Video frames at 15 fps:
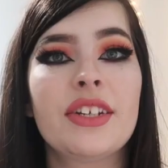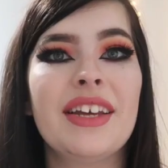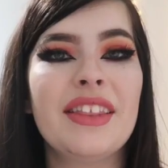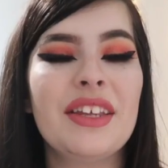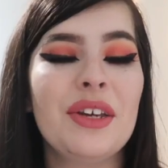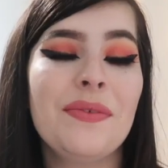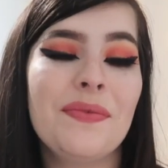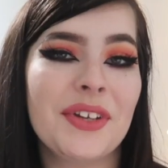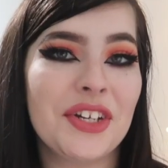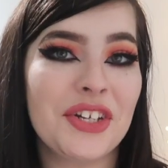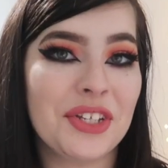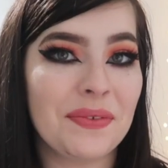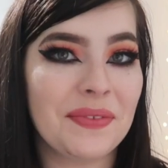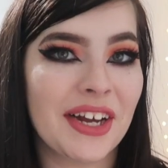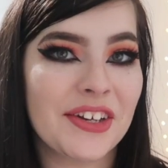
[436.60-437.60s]
now that you've finished
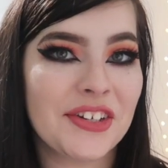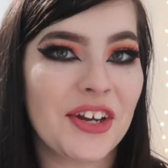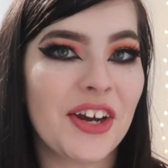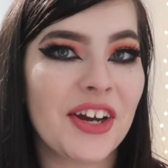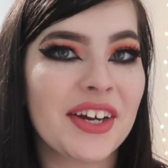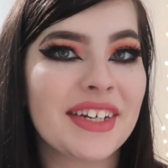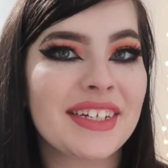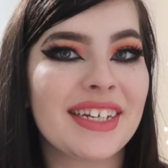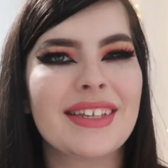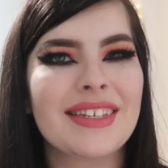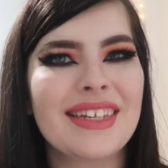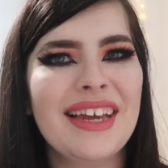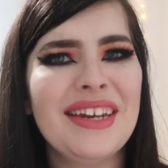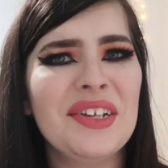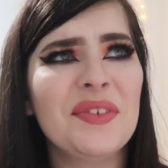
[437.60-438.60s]
the flashcard,
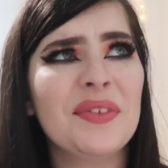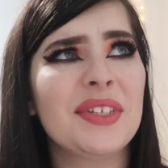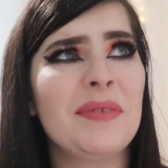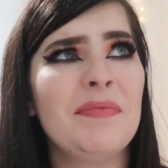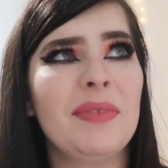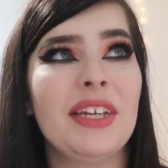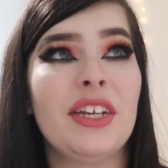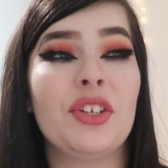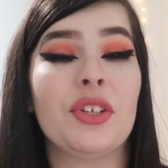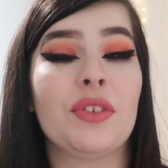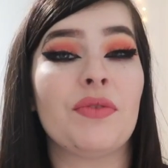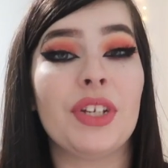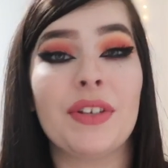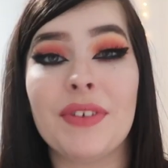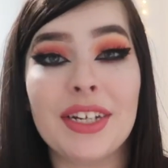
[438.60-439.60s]
instead of simply just
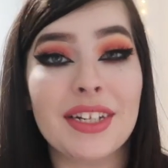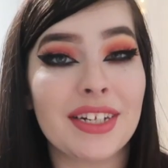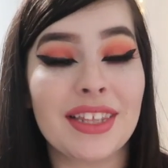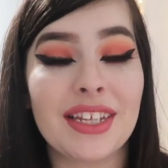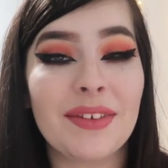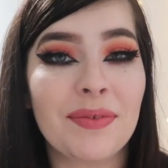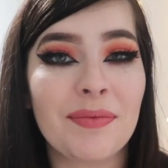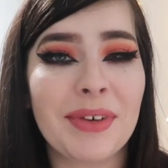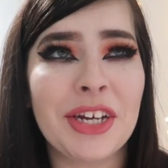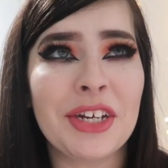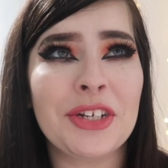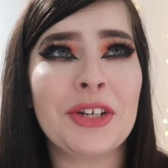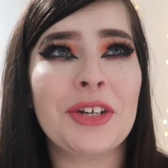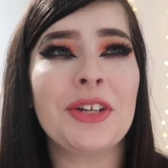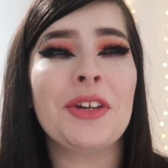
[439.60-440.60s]
rereading the
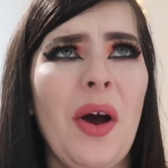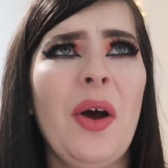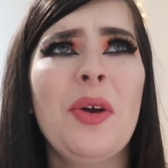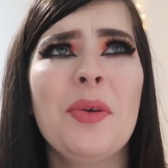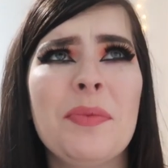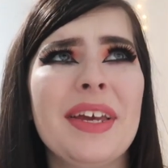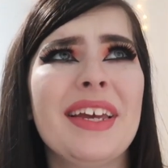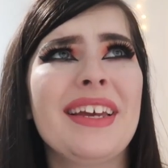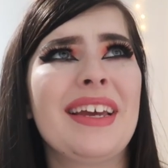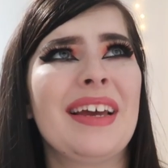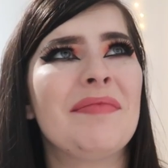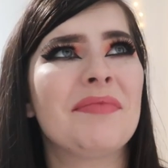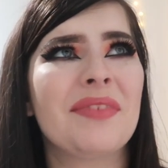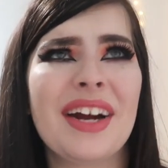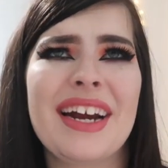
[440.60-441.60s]
information, hoping
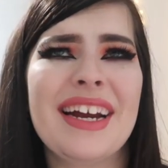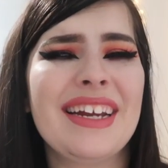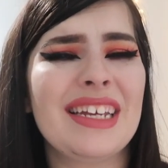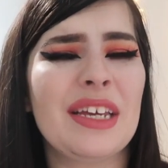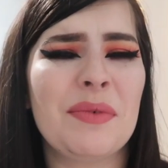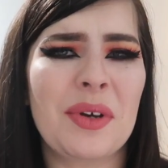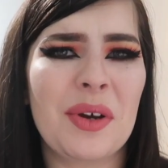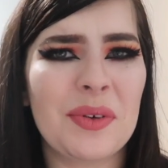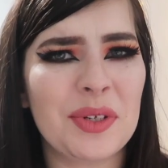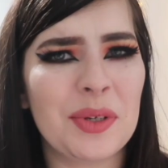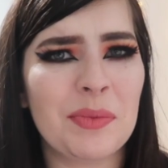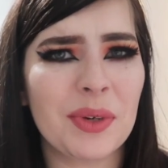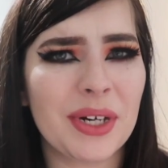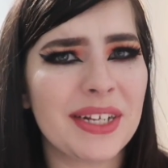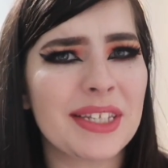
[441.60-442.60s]
and praying it will go into your
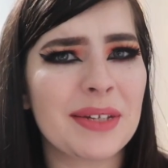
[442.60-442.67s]
brain